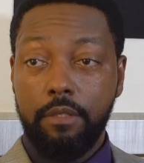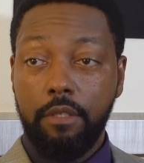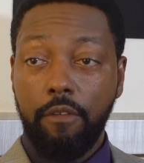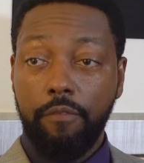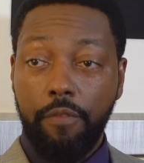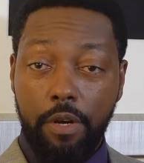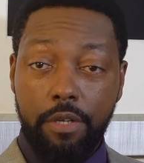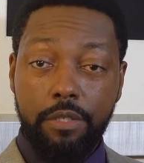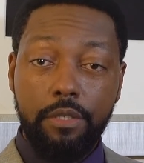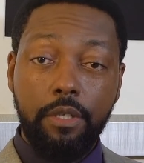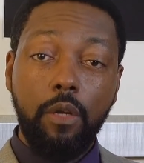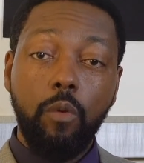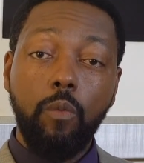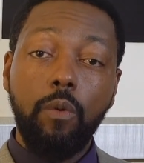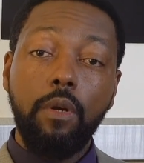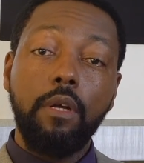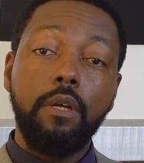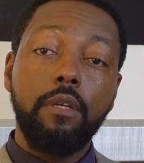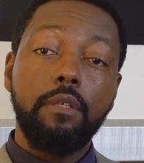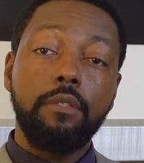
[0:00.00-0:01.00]
The first thing
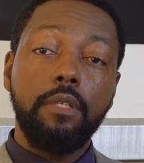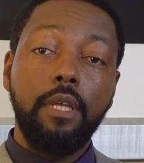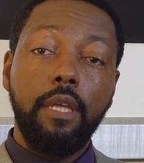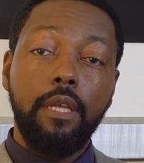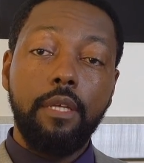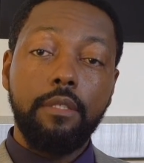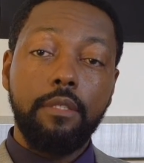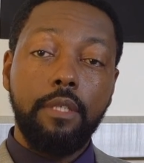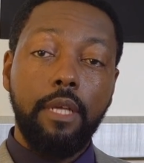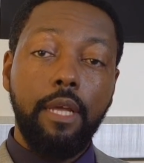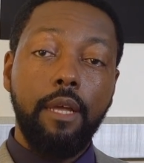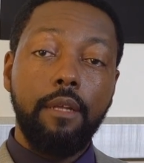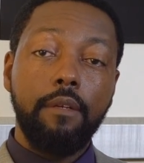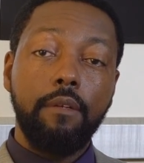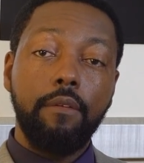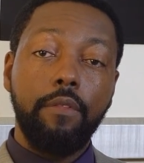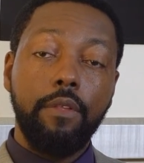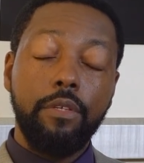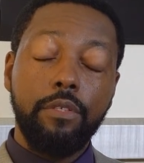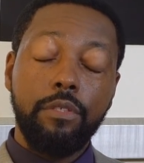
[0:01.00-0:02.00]
is
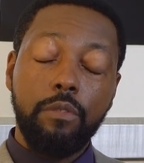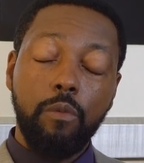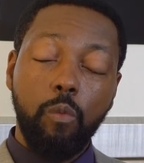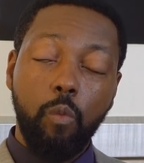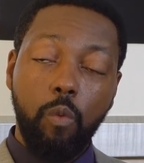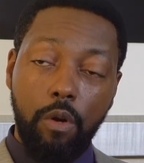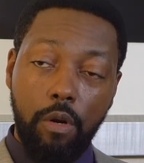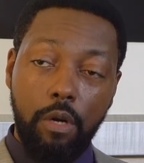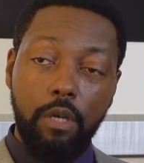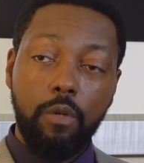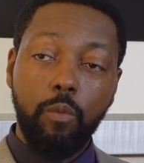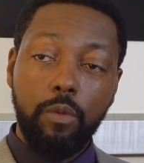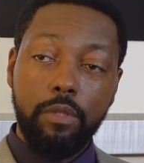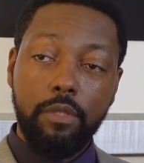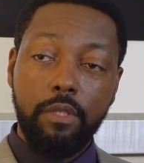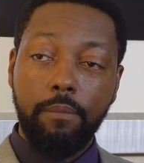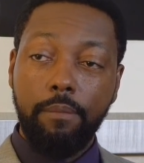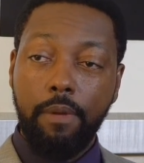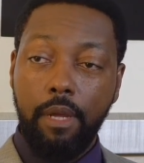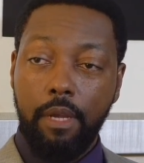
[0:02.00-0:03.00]
that this word
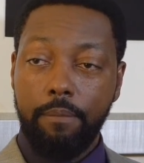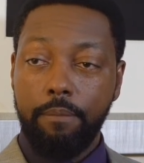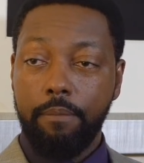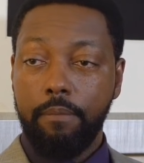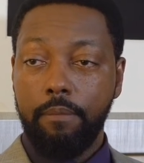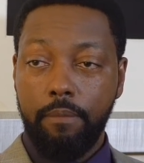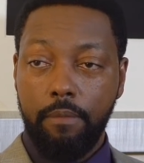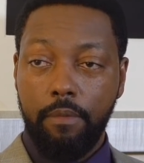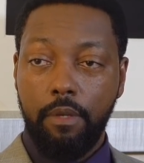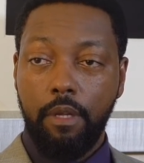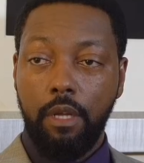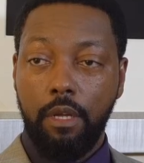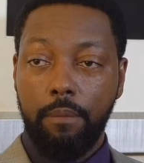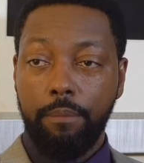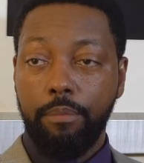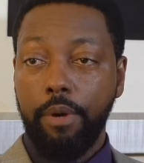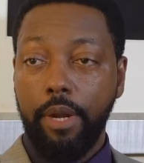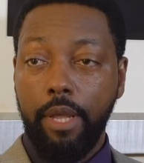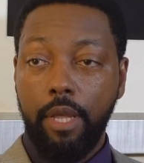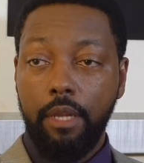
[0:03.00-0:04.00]
was in my
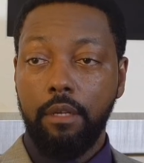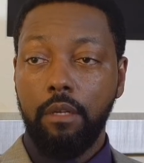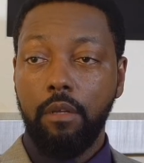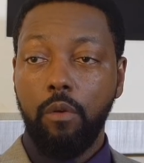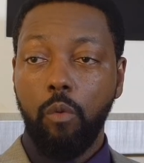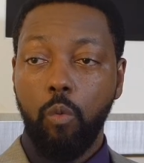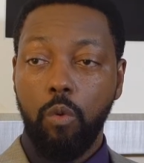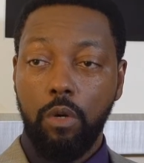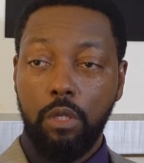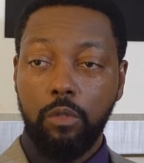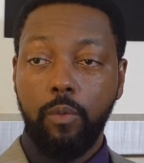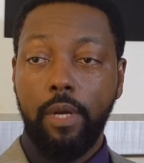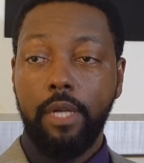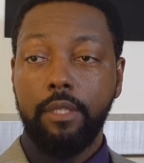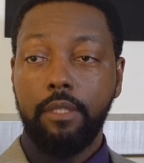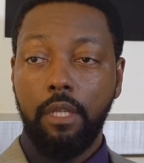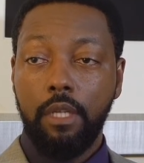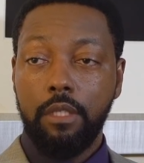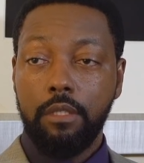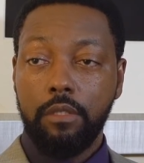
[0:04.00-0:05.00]
brain, worldwide
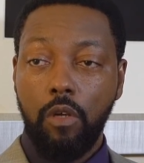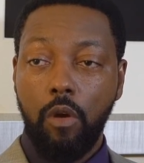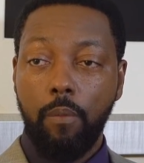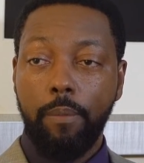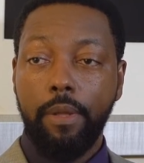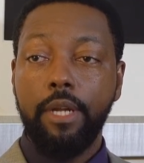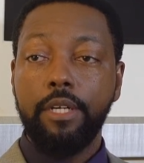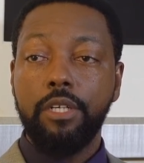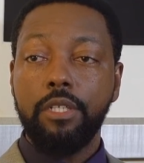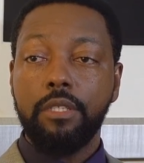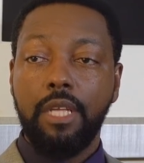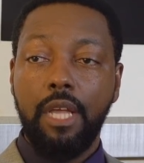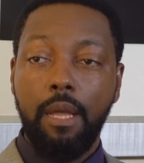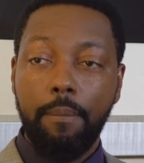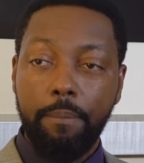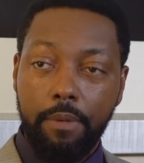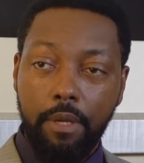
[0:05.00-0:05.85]
telescope, and it just kept